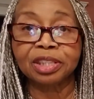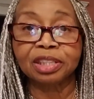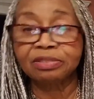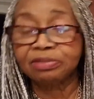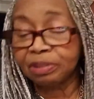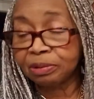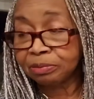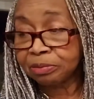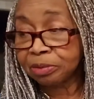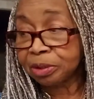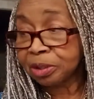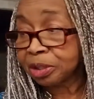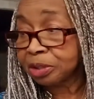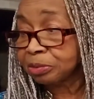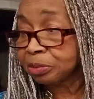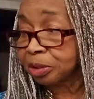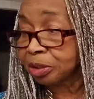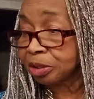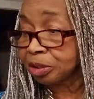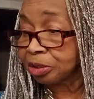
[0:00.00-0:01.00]
If I'm
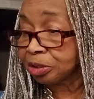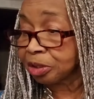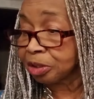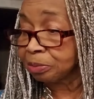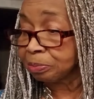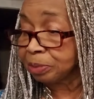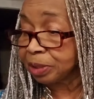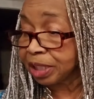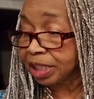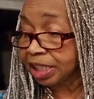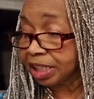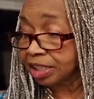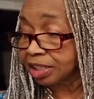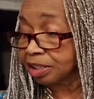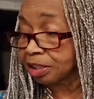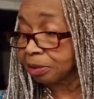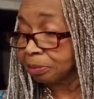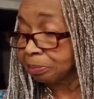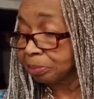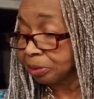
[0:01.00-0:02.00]
working on a
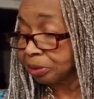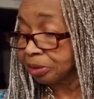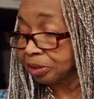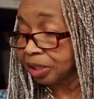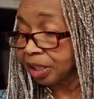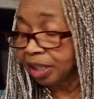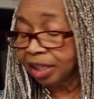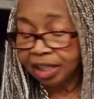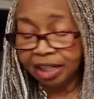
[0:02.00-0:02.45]
particular book,